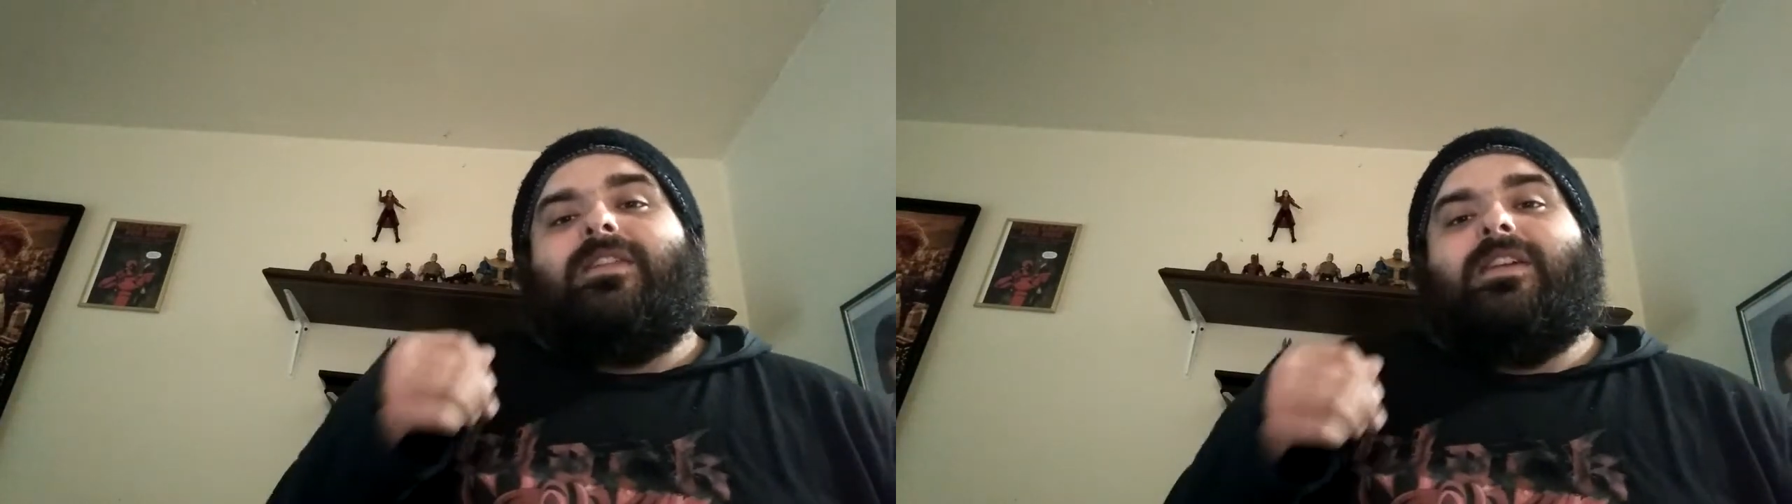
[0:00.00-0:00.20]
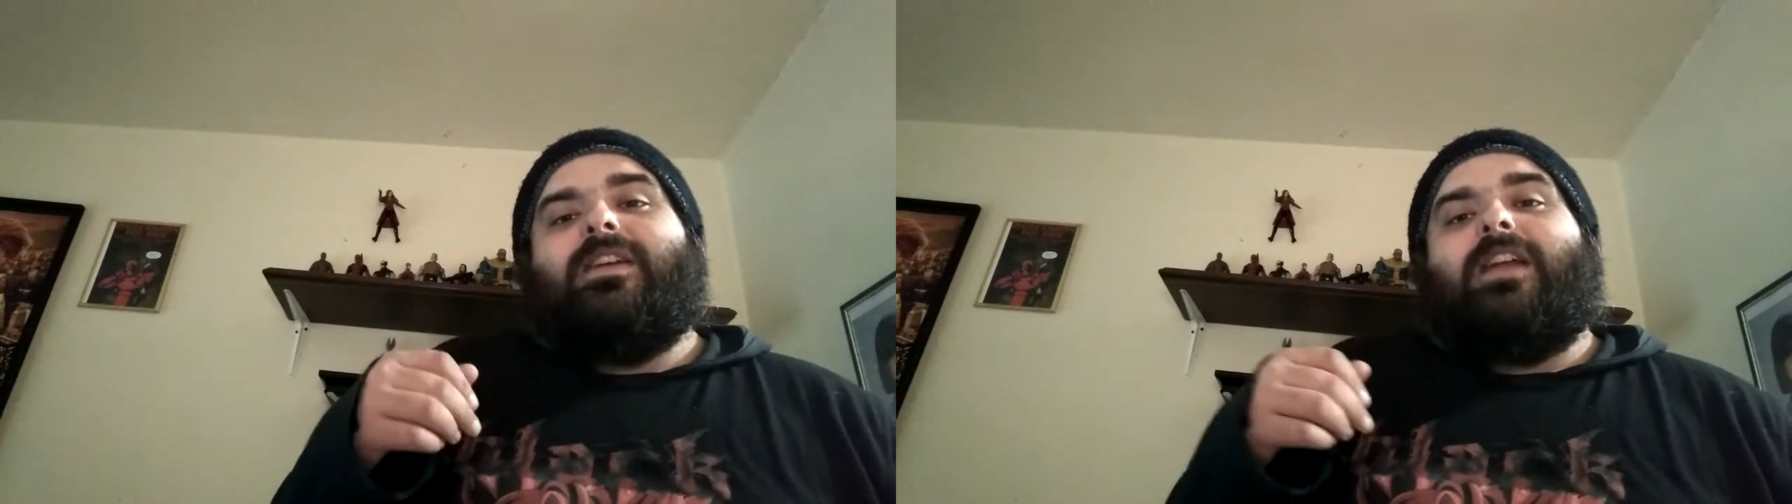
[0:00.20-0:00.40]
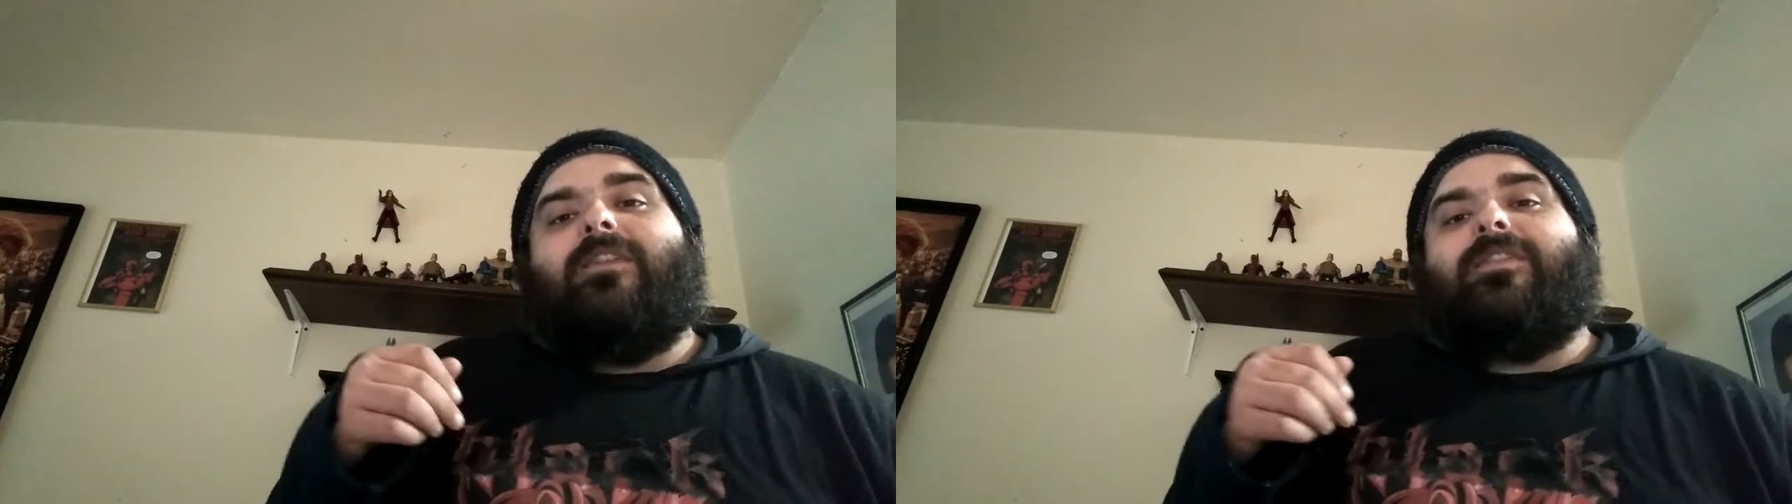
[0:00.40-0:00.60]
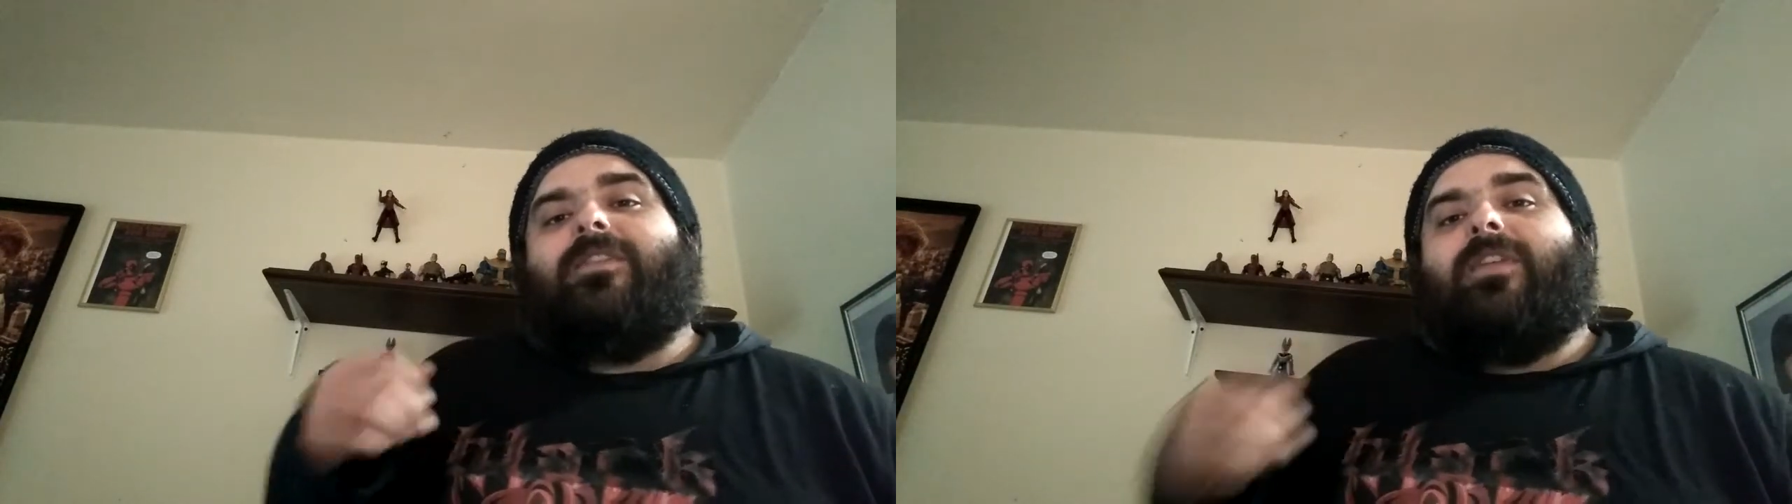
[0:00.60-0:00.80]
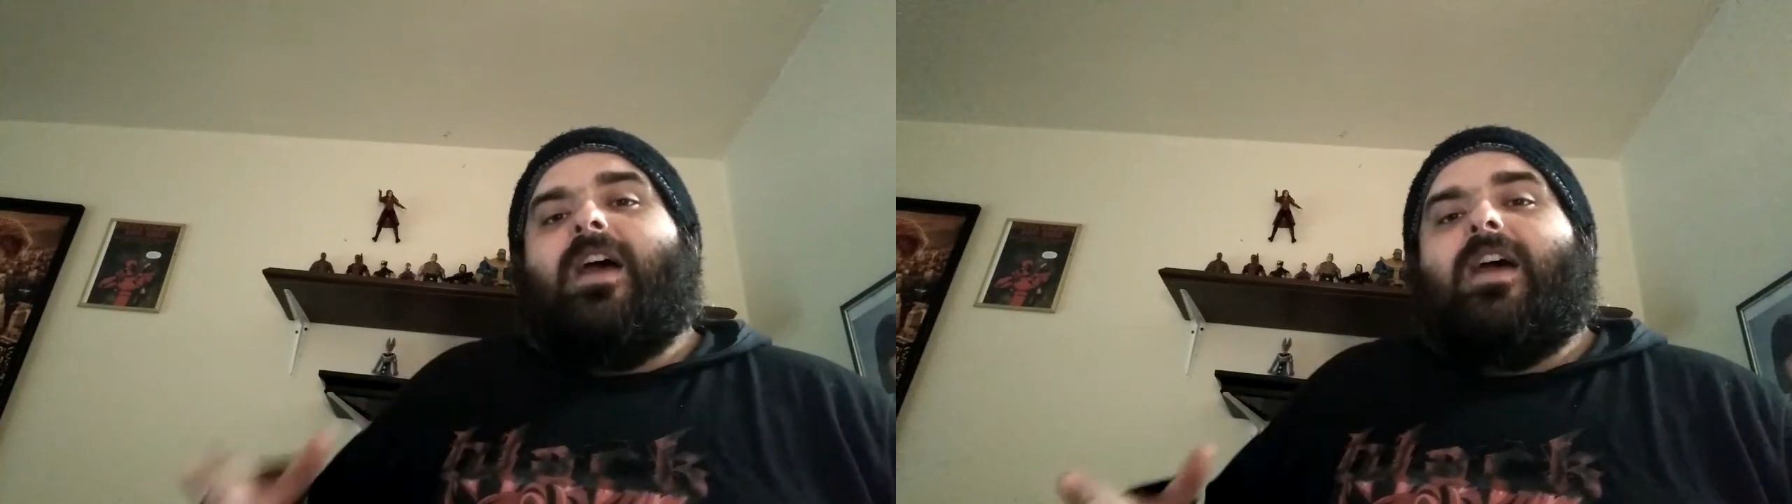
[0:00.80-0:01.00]
then after
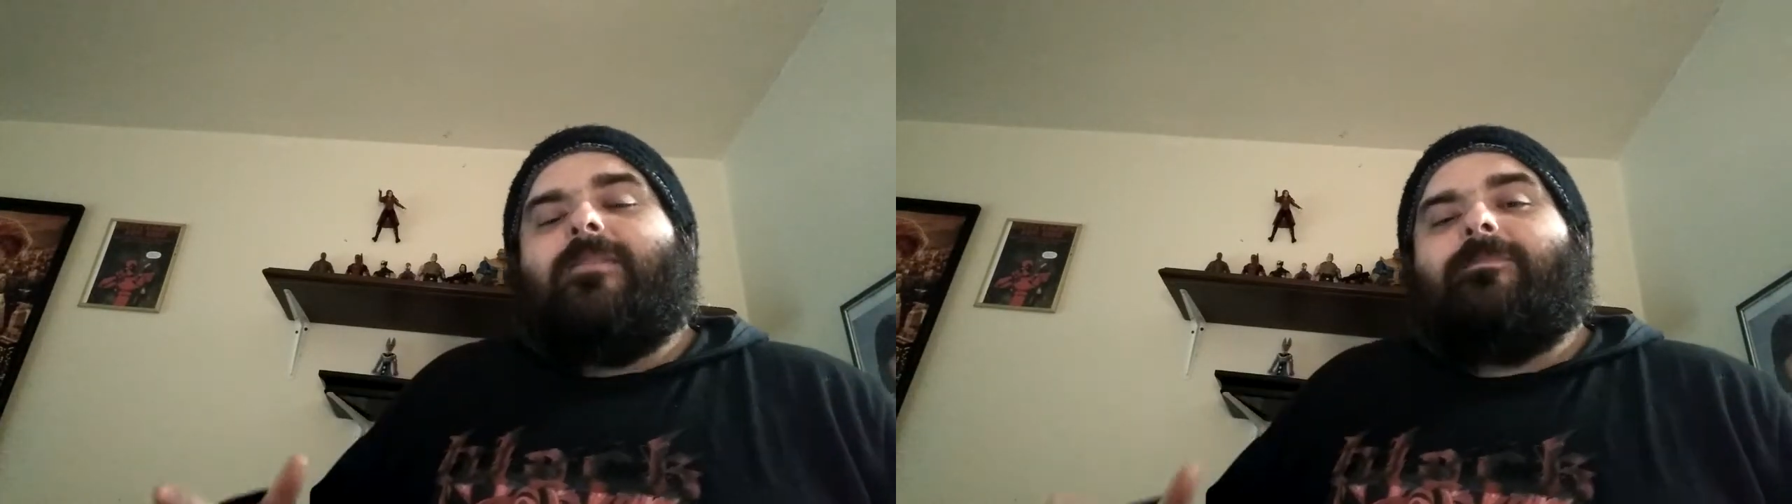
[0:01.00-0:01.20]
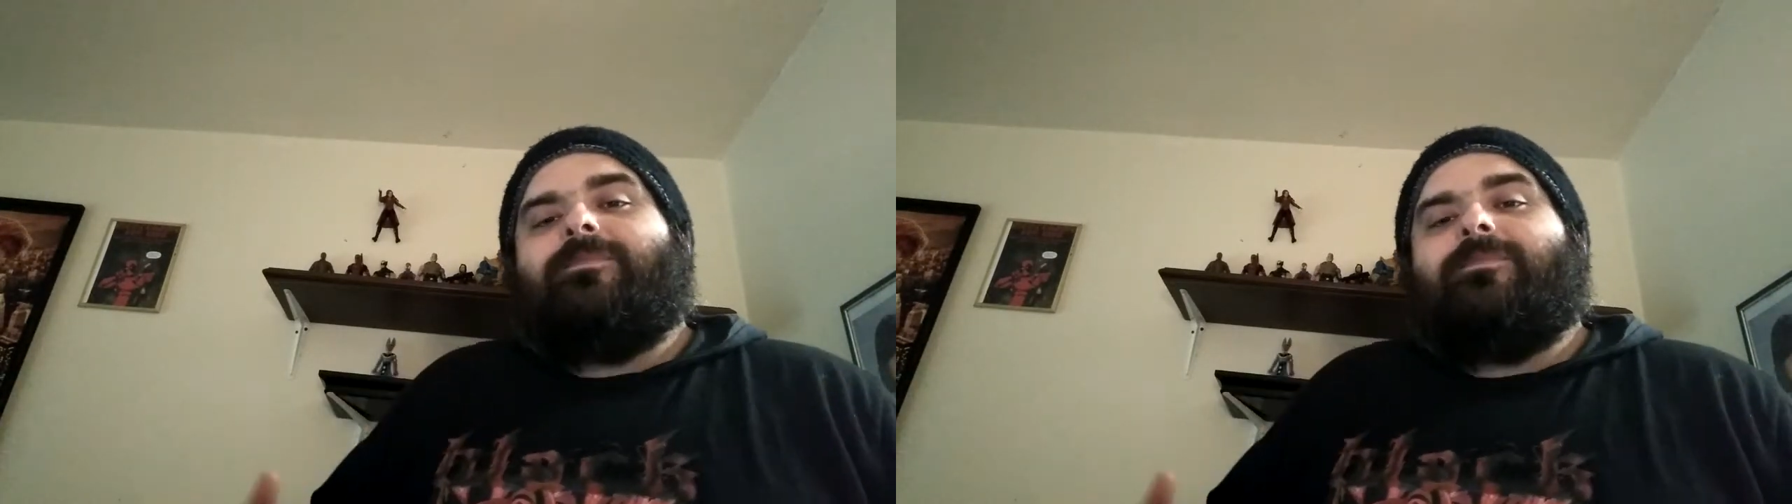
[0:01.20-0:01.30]
that,